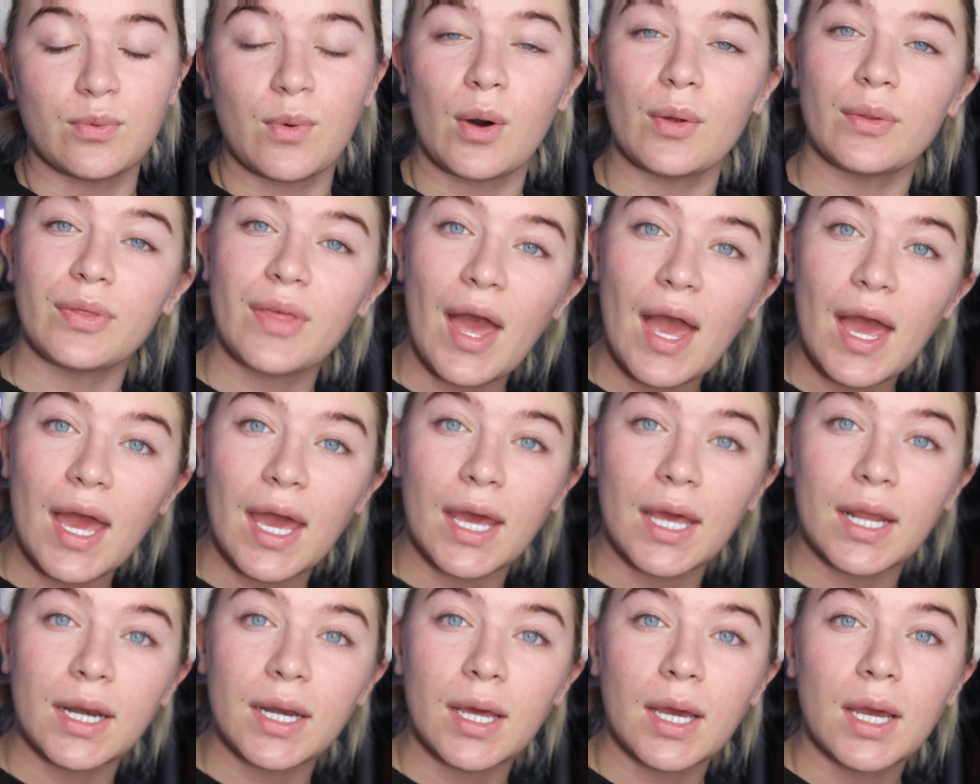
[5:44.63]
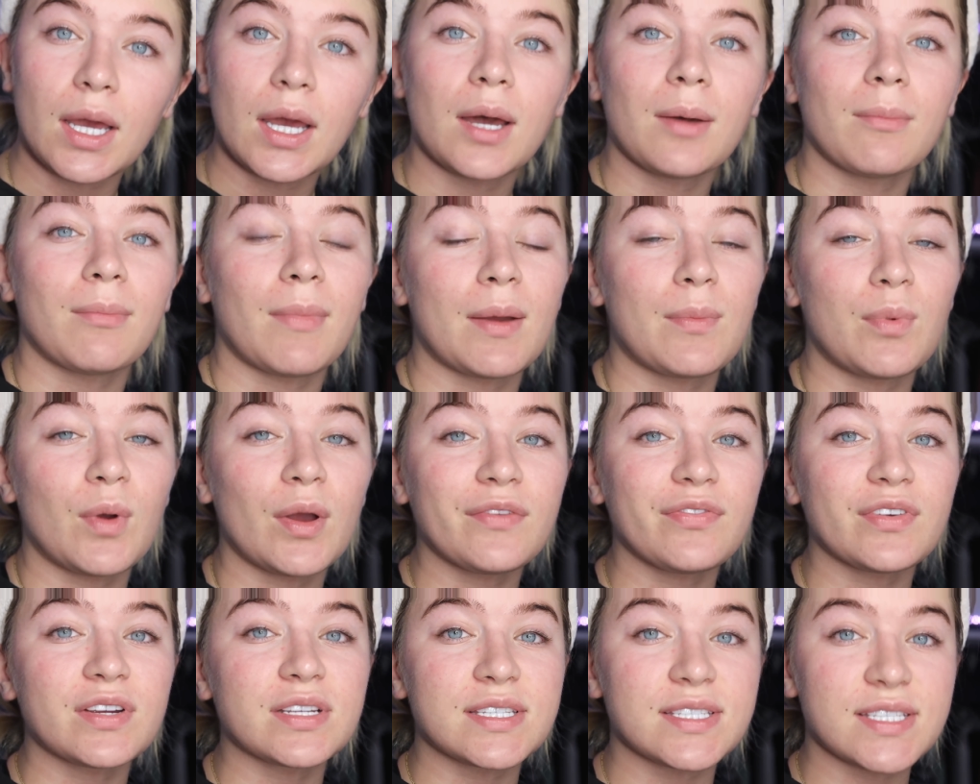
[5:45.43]
Well, then my
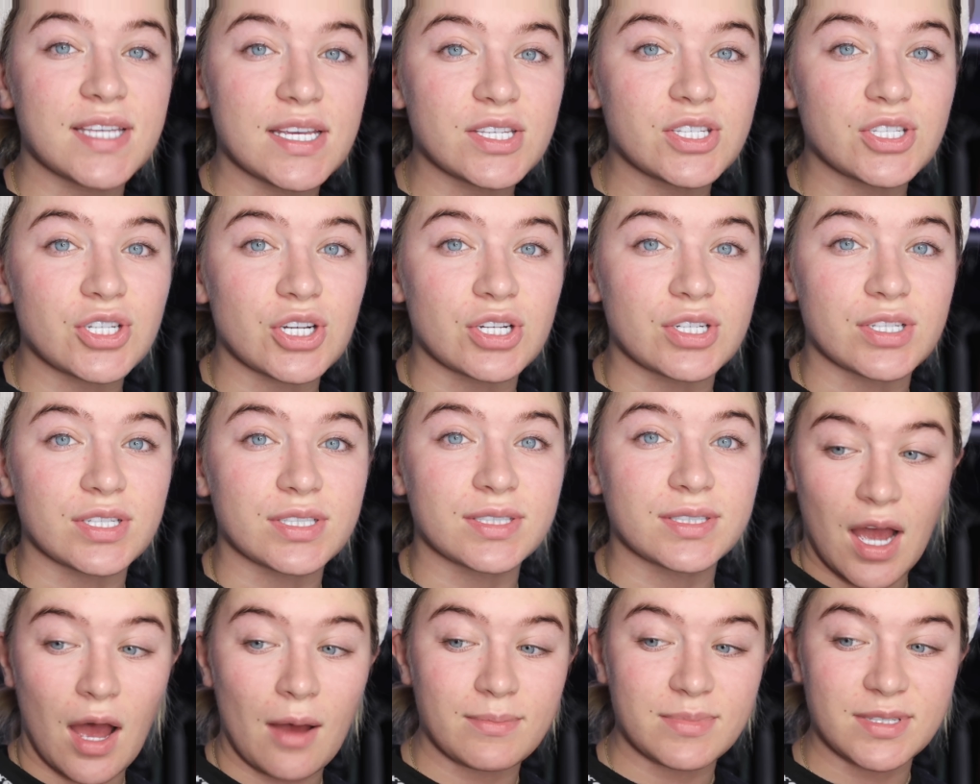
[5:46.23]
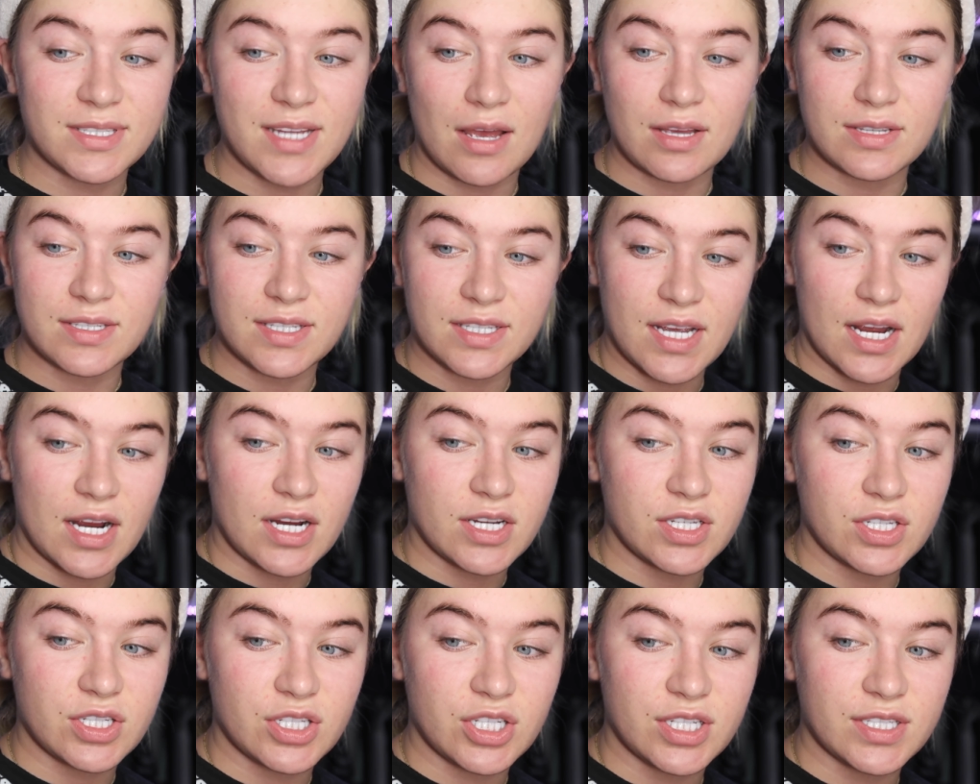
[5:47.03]
boyfriend's sister comes
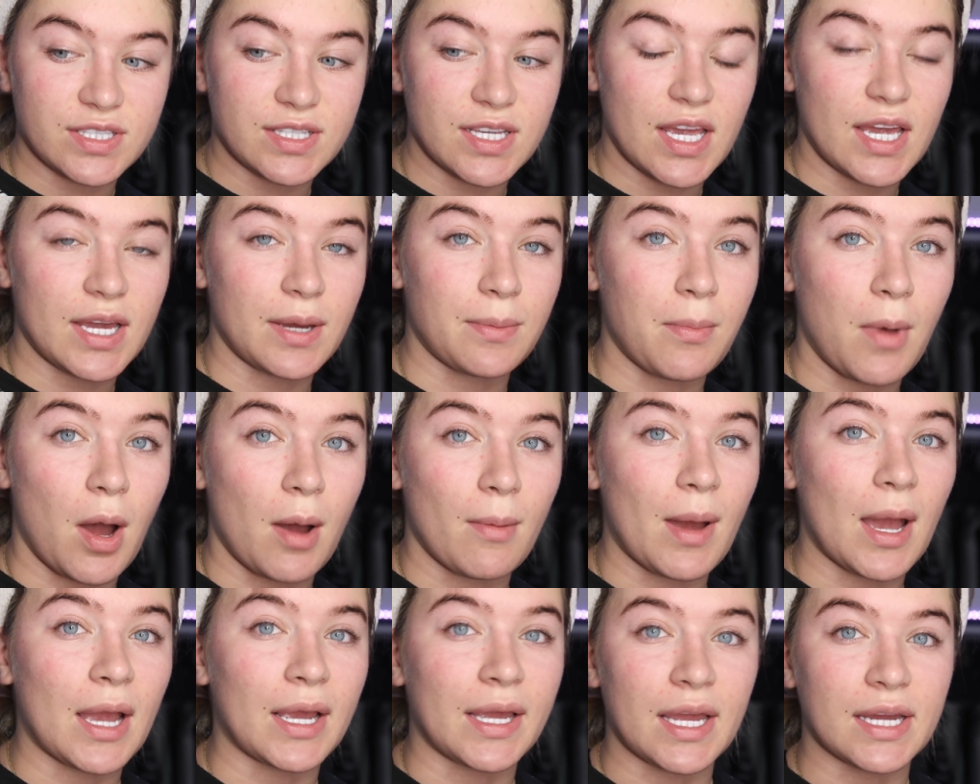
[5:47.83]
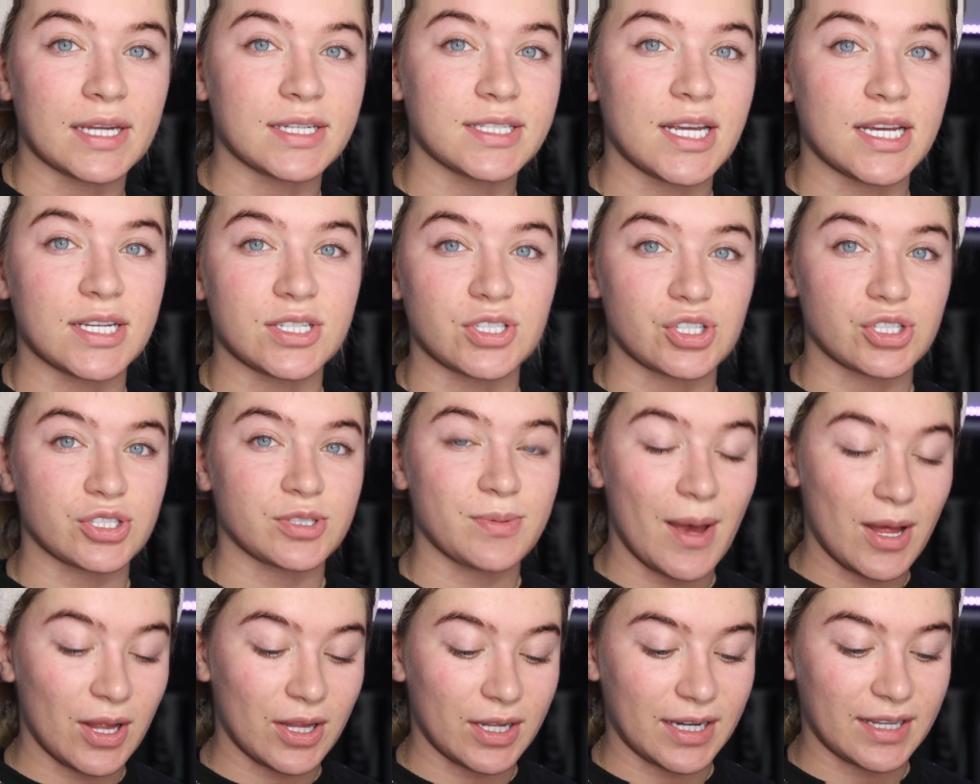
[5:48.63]
downstairs and she's like, Mom, I can't taste or
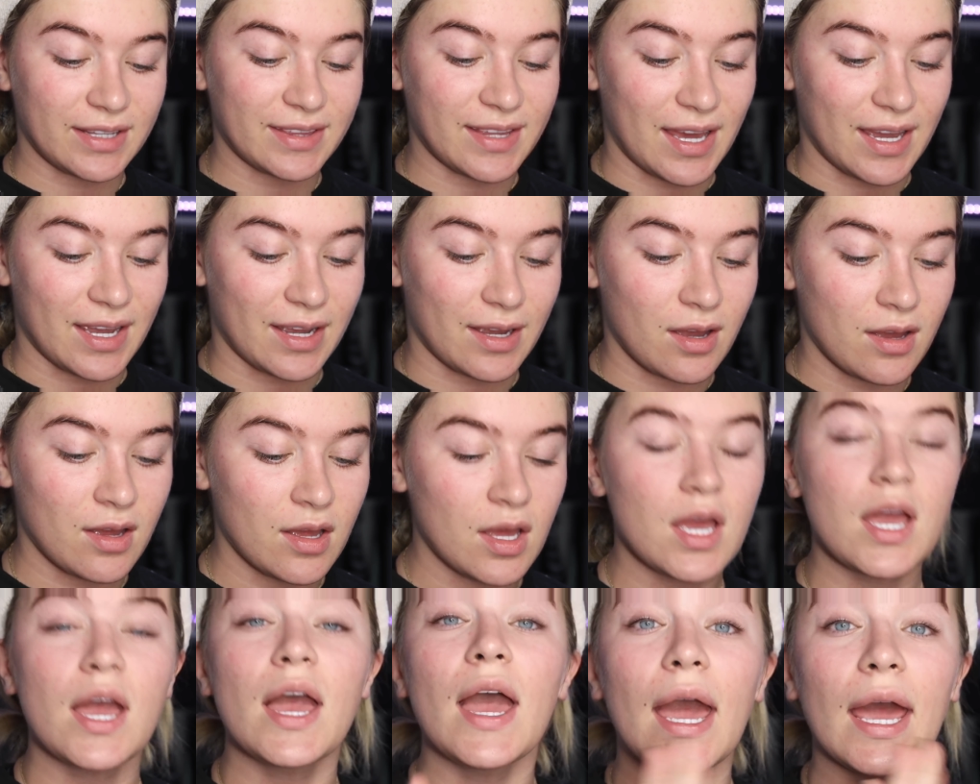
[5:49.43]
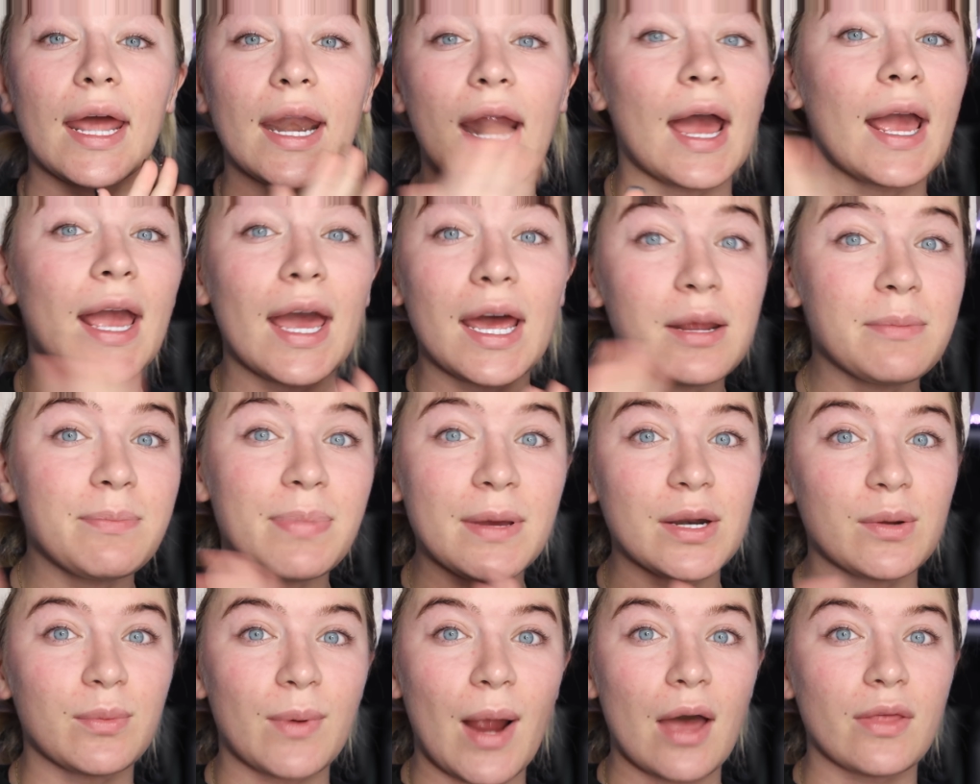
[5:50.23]
smell anything. And I hadn't
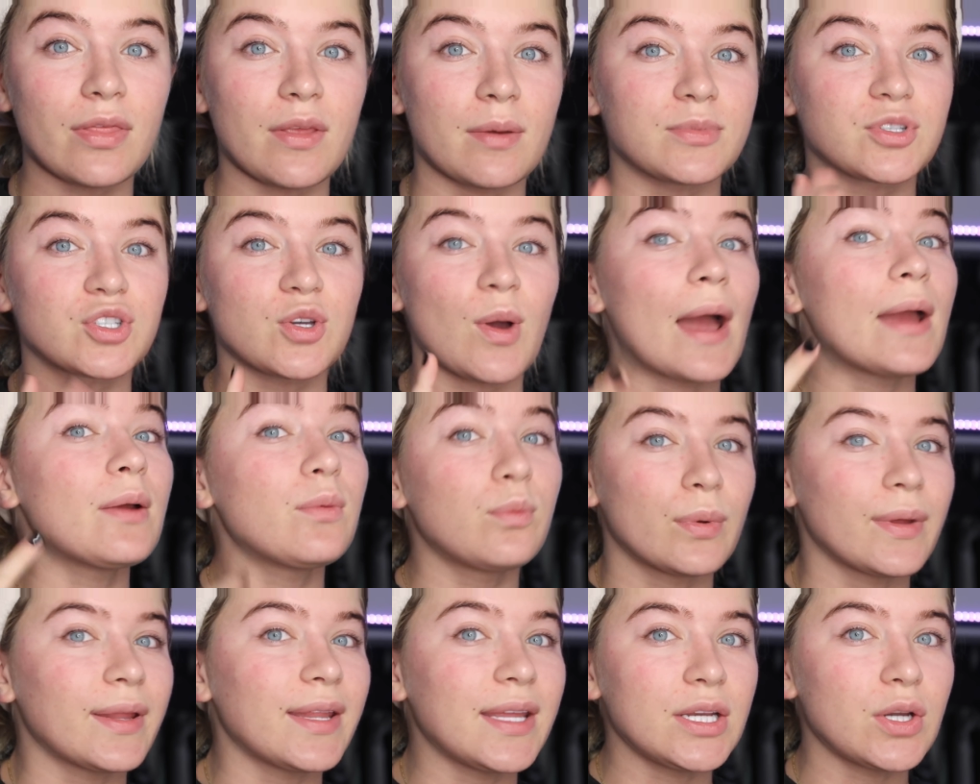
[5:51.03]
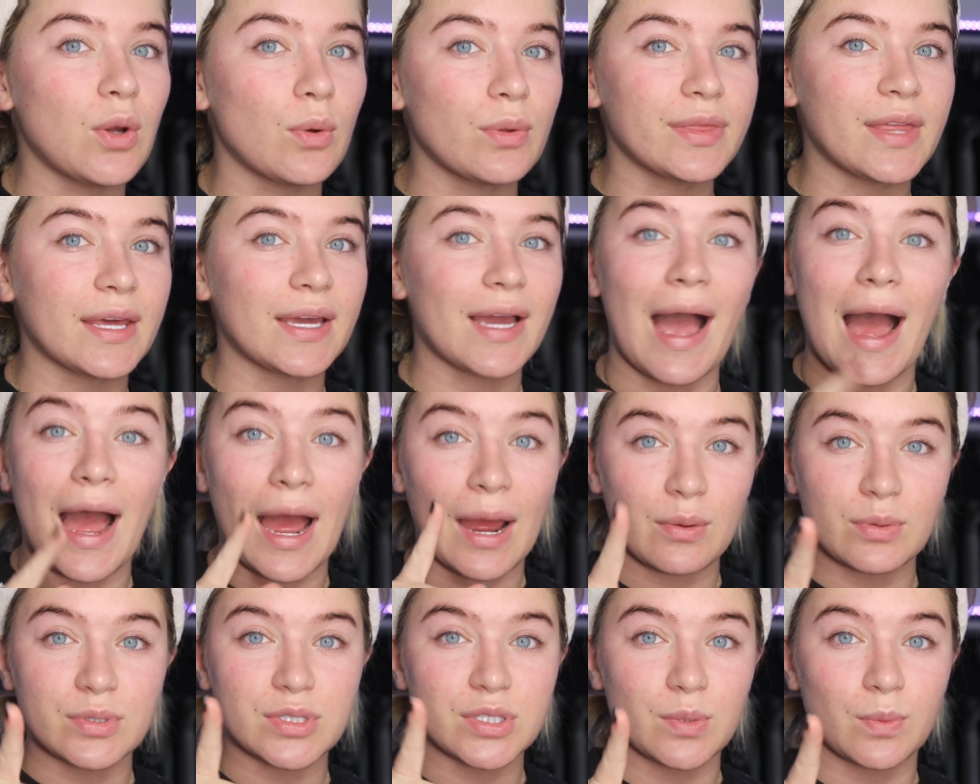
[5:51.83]
been around them, so I really don't think
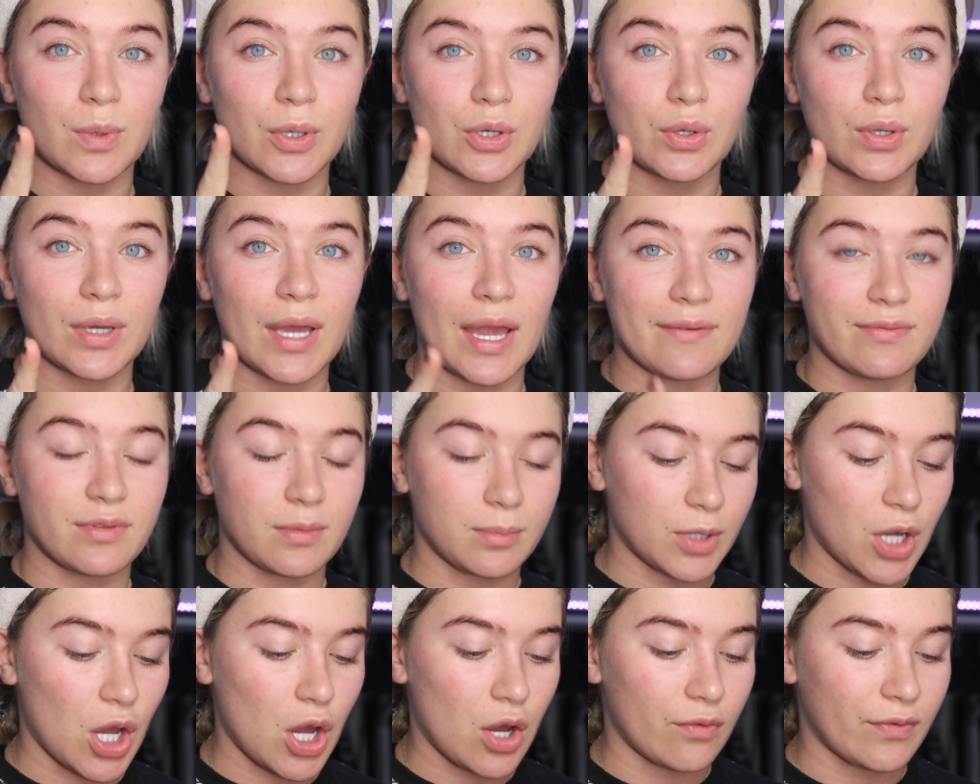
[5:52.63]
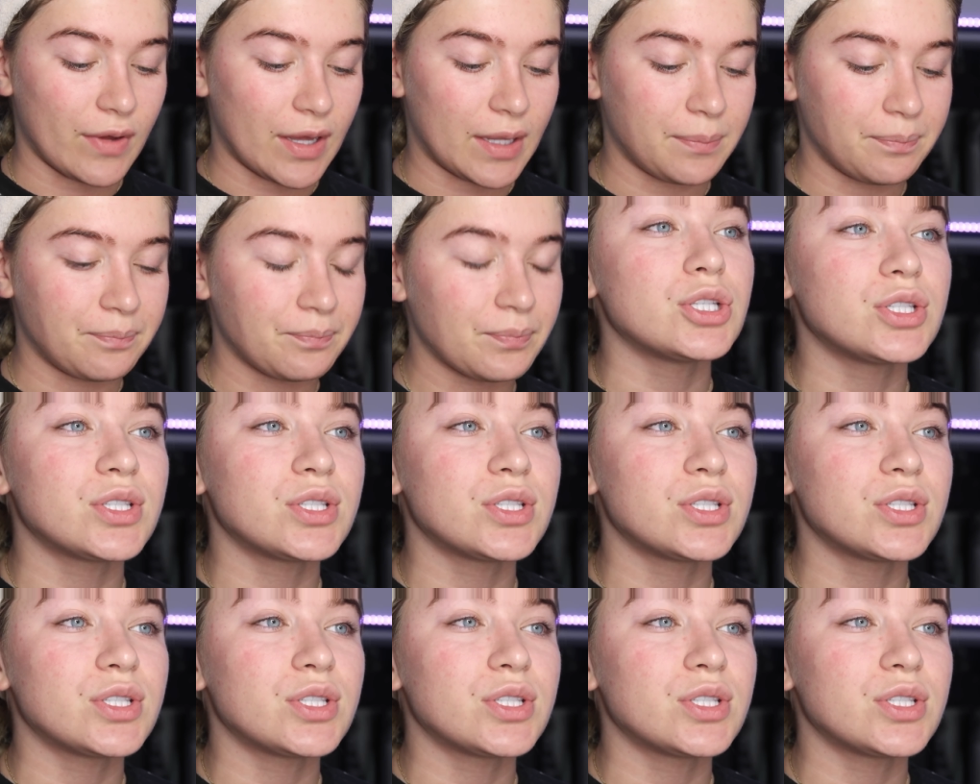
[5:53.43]
I was the one who gave them COVID.